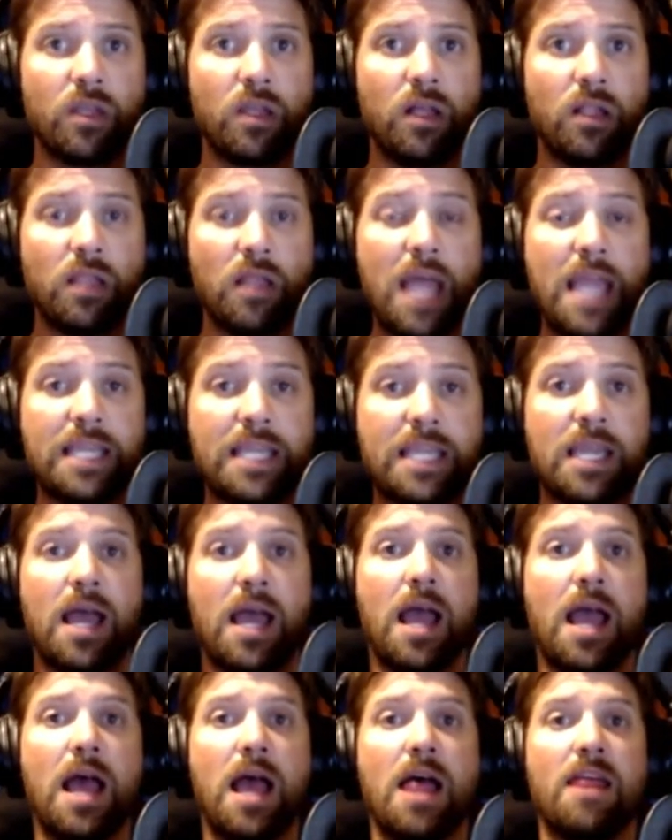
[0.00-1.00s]
Like,
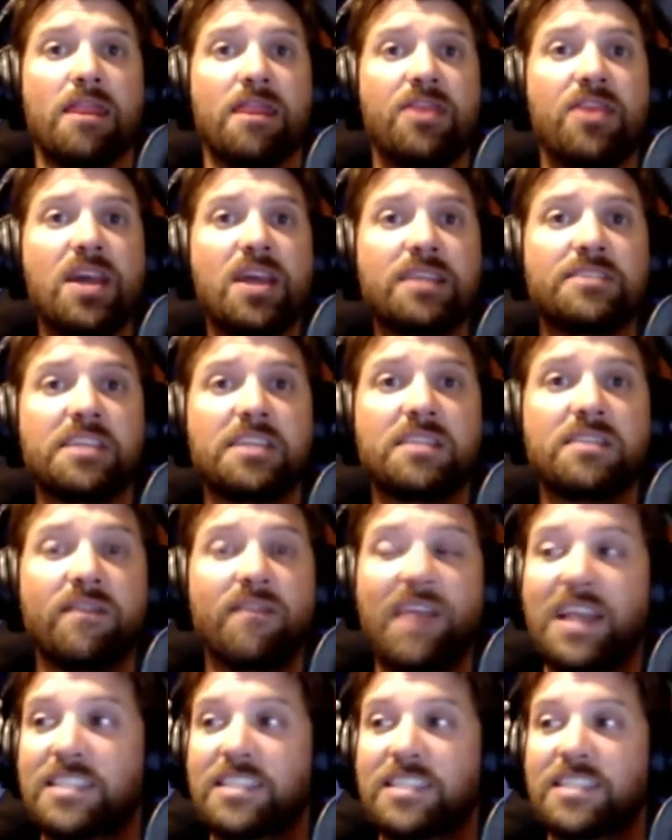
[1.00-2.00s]
this is
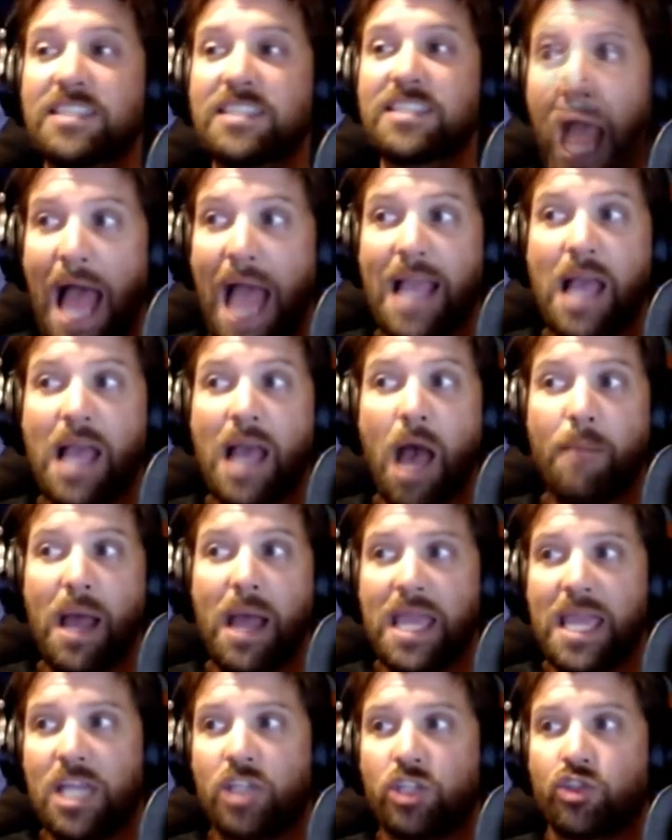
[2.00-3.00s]
fantastic. I got my
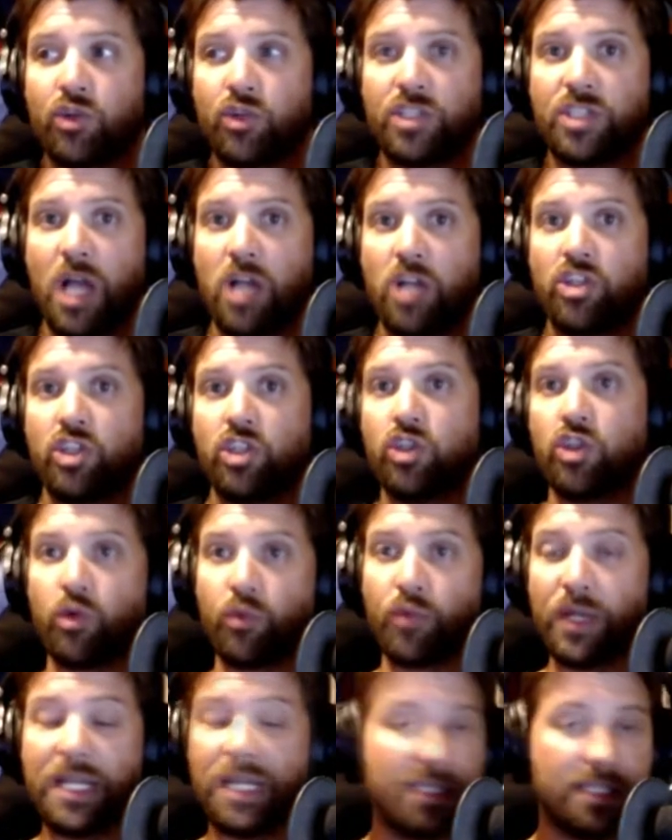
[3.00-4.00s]
introduction to
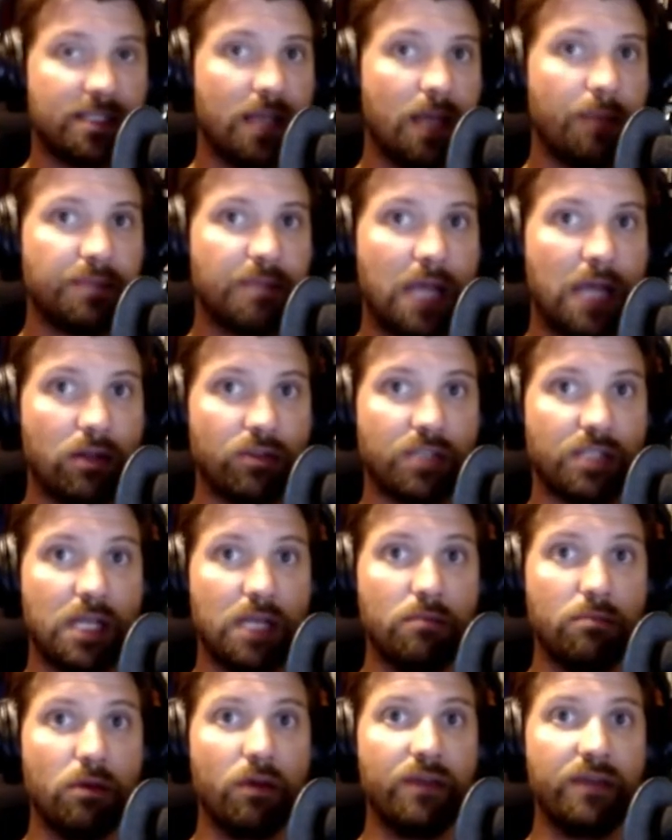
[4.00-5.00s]
reading subtitles in
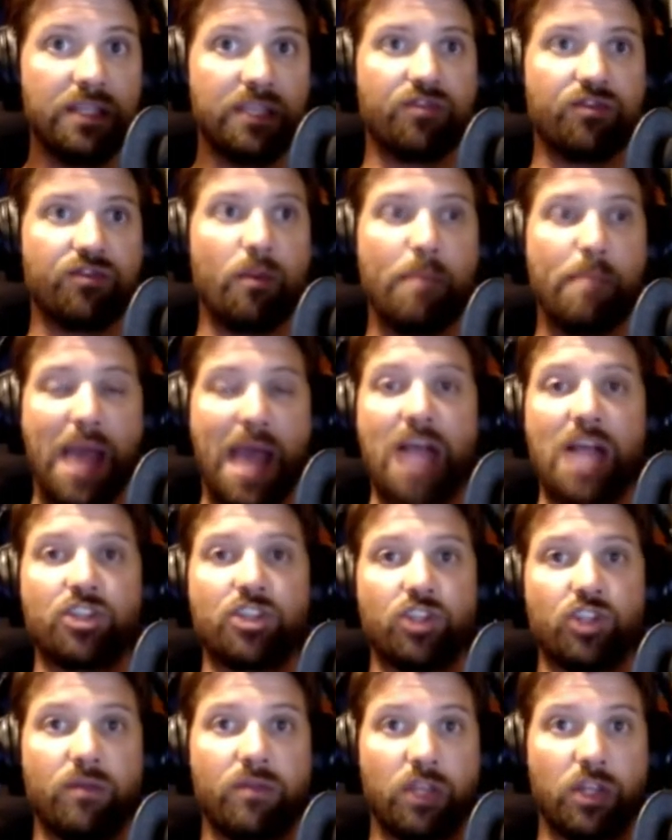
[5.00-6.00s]
movies from Passion
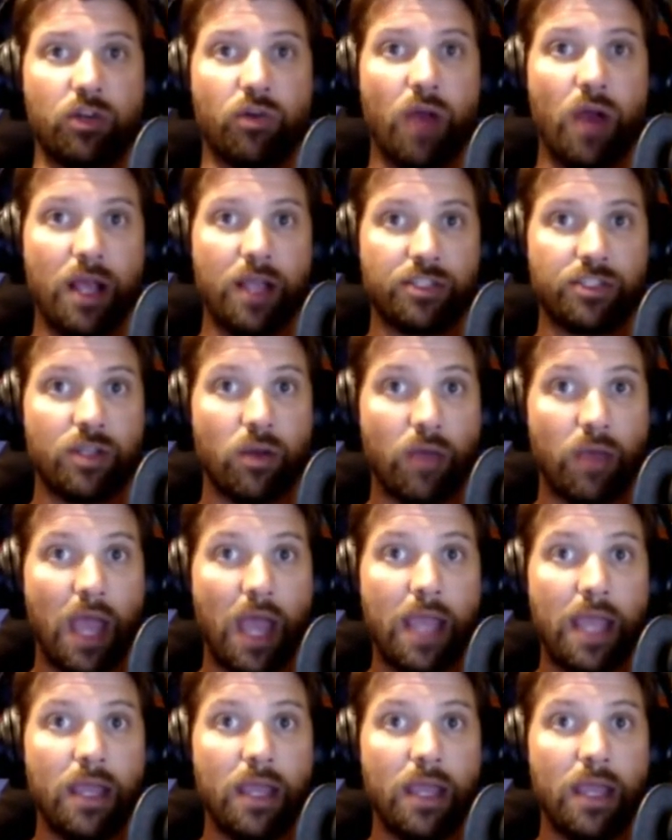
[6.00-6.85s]
of the Christ, okay?